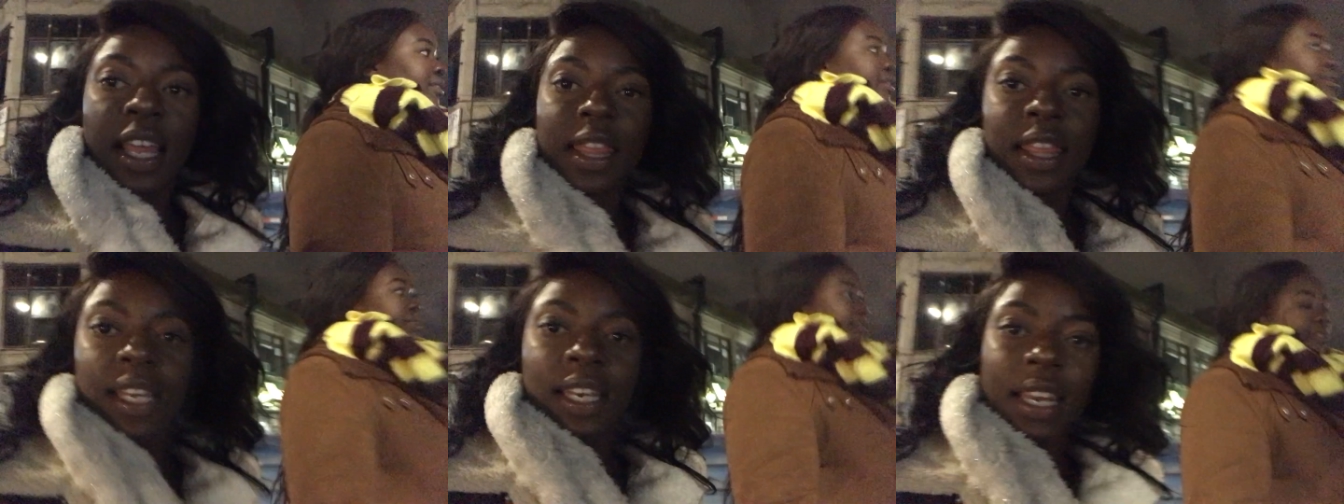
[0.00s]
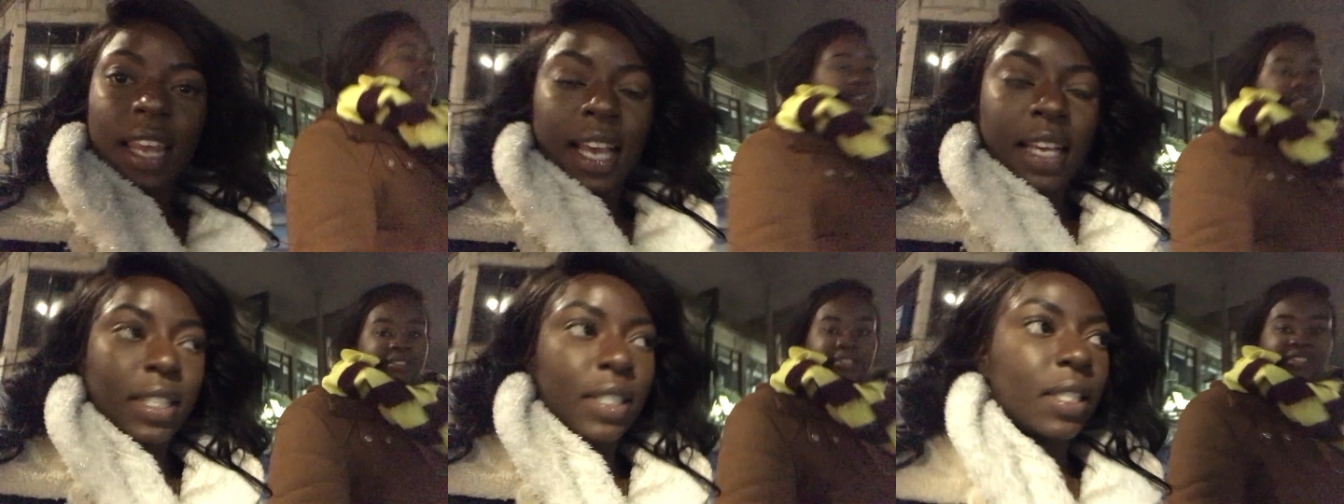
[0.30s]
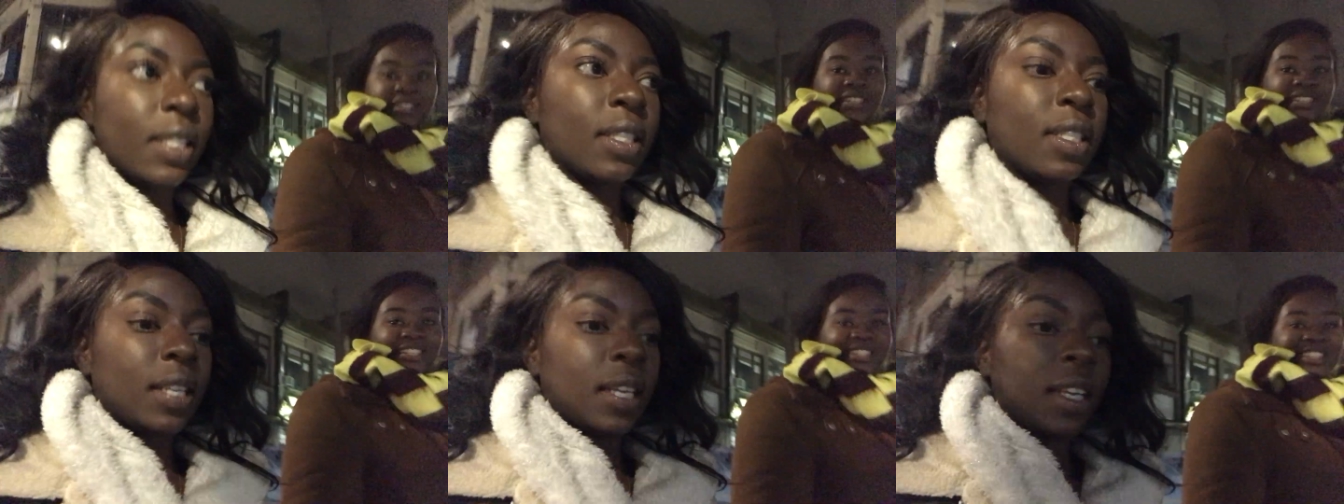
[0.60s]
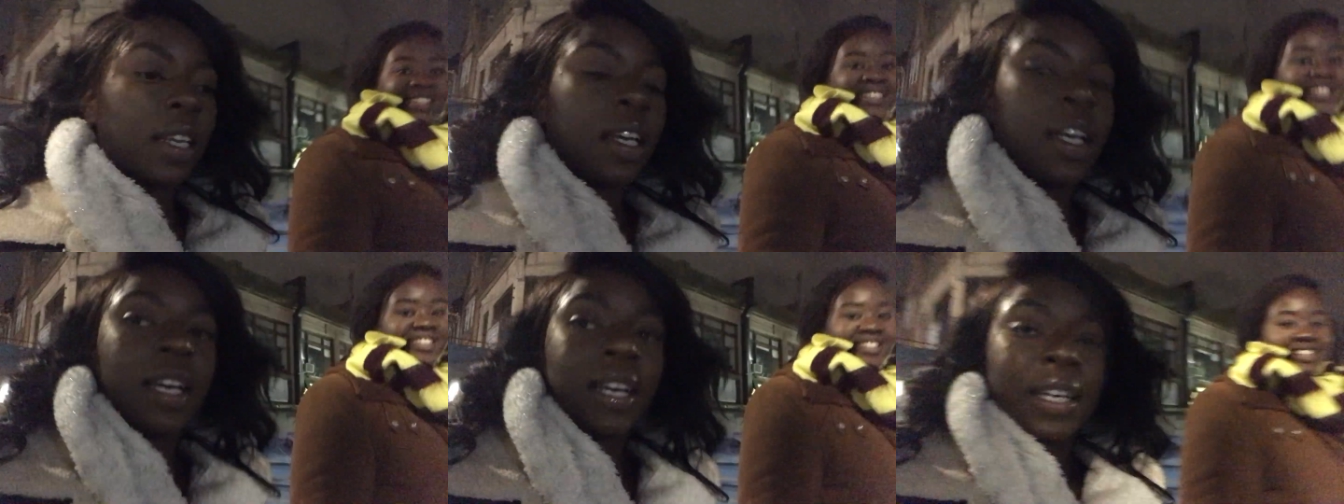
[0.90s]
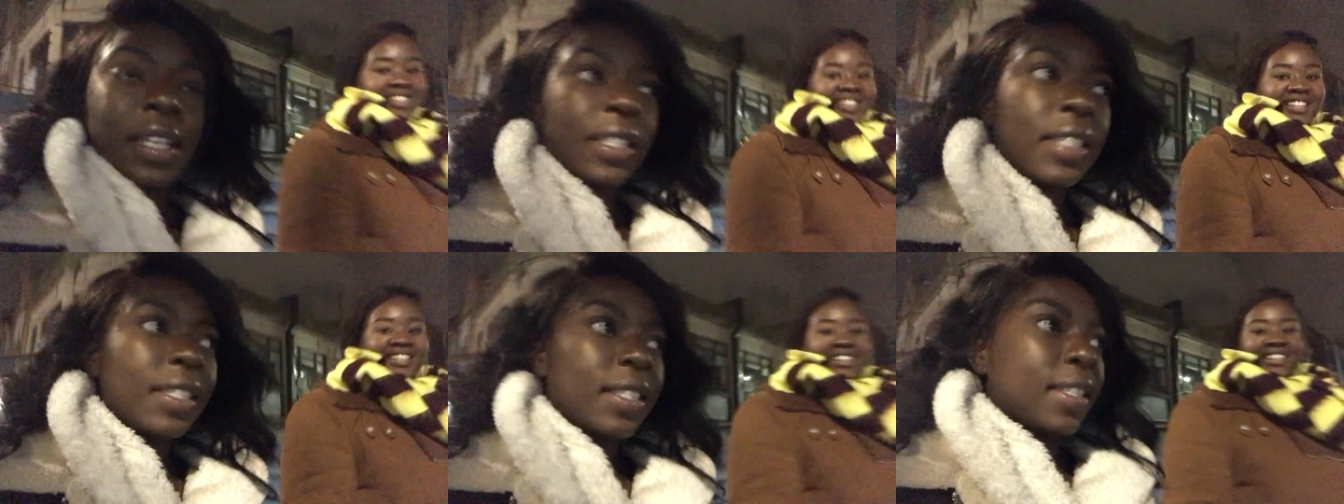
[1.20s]
in the next
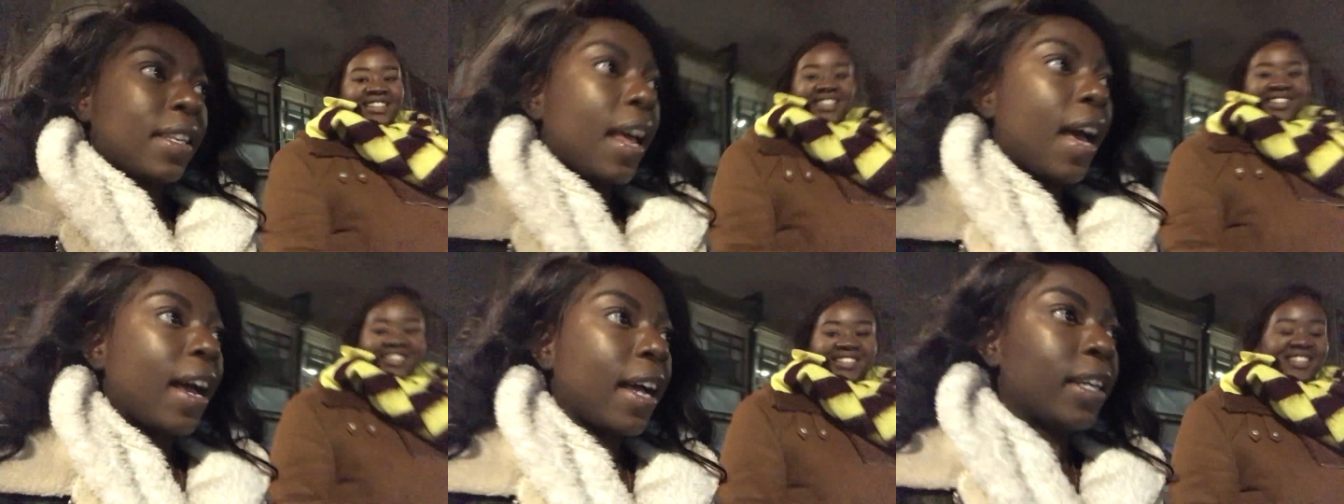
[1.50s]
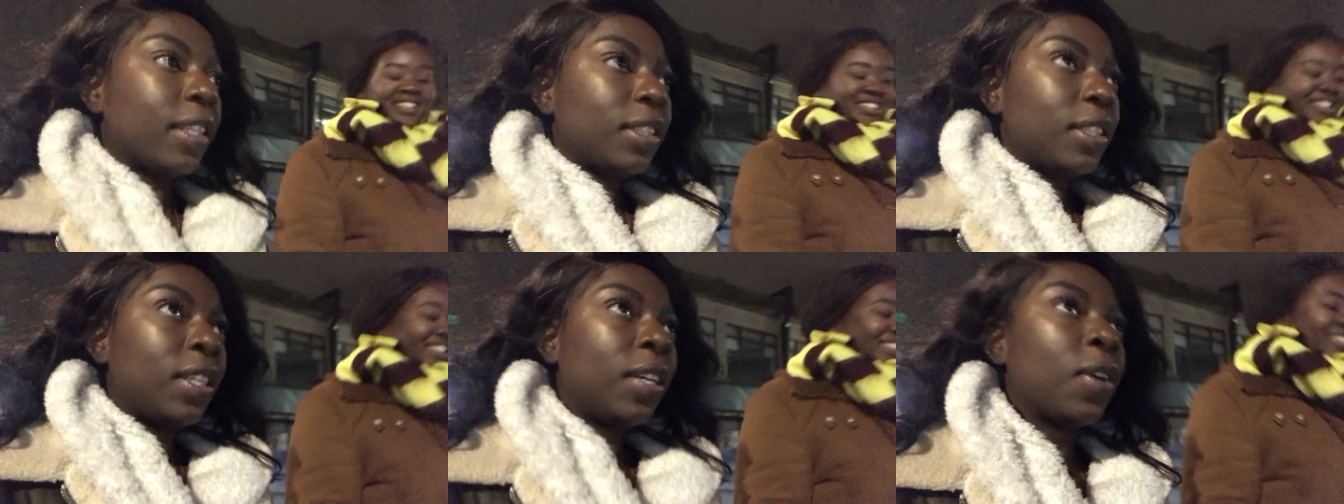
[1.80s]
slide